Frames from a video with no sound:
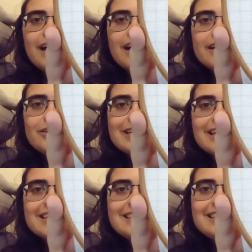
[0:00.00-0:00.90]
You can
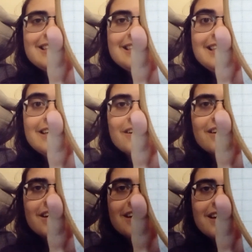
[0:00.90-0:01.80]
like see
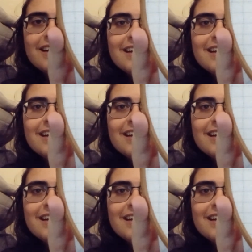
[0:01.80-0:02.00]
her.